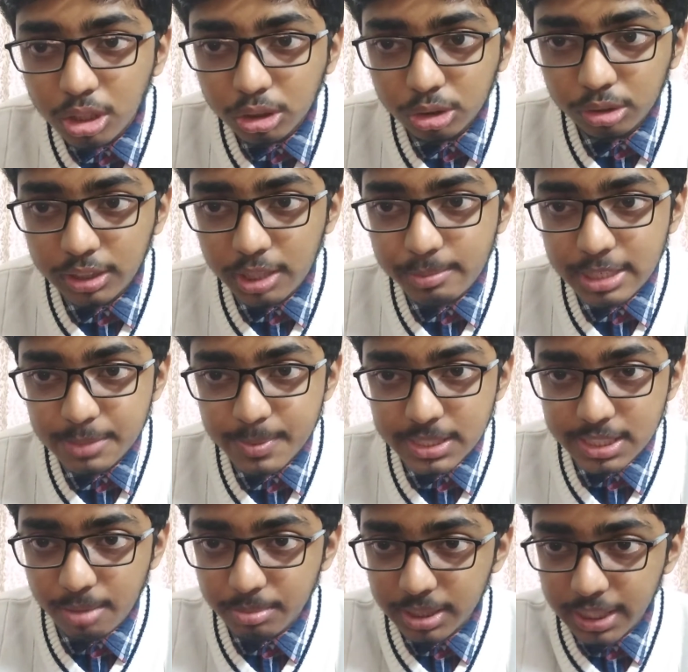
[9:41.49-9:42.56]
So there must be
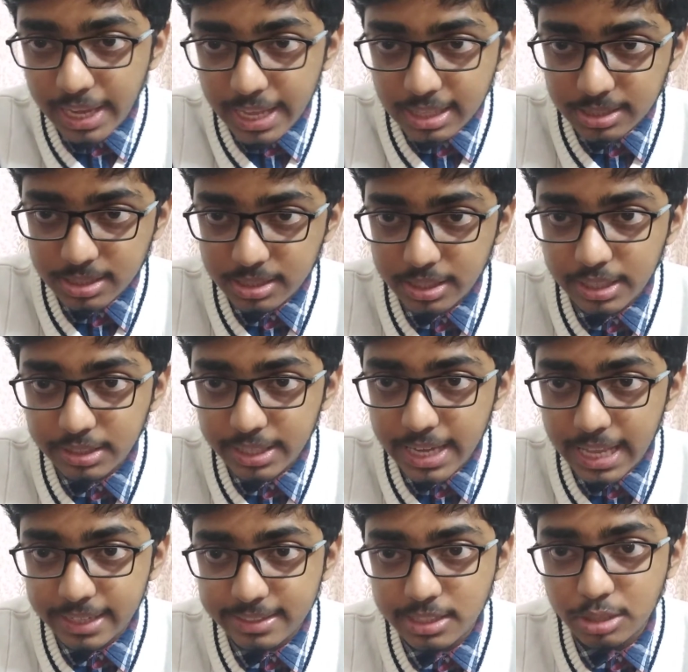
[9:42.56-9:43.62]
something else in the
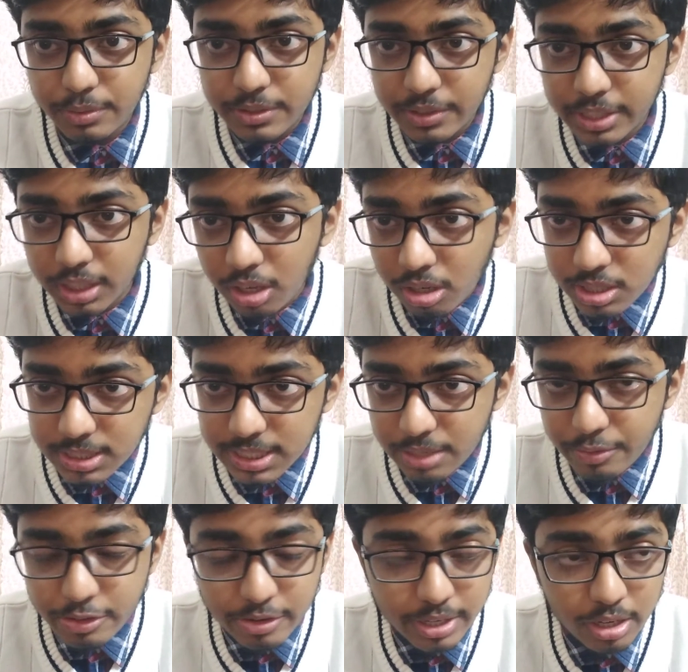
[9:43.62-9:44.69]
galaxies which we cannot see.
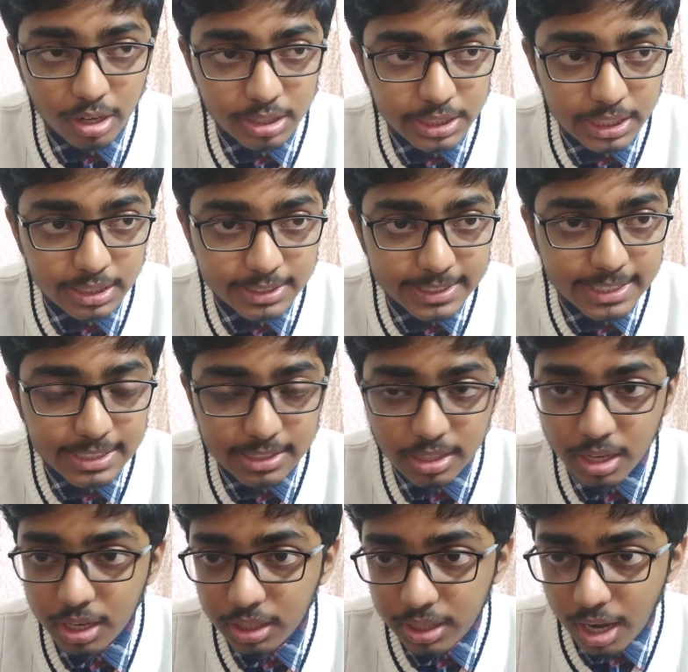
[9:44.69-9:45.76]
Which we cannot see in the sense
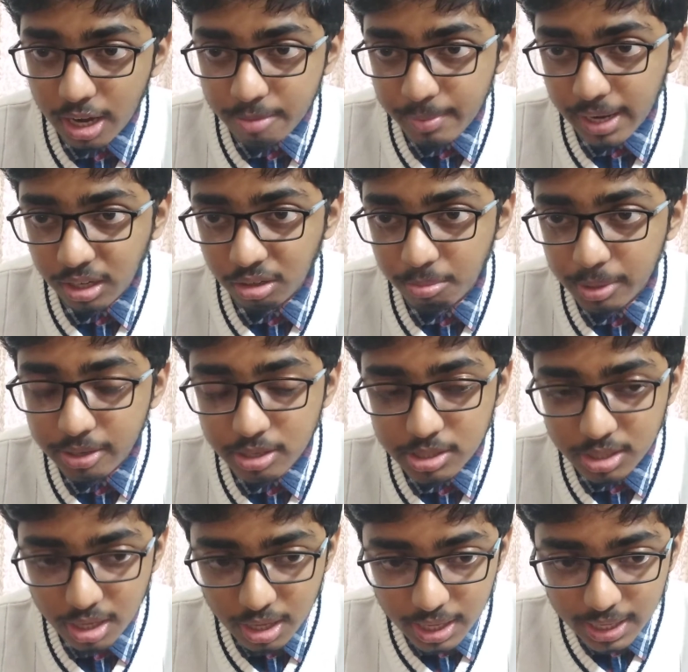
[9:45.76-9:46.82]
dark matter, because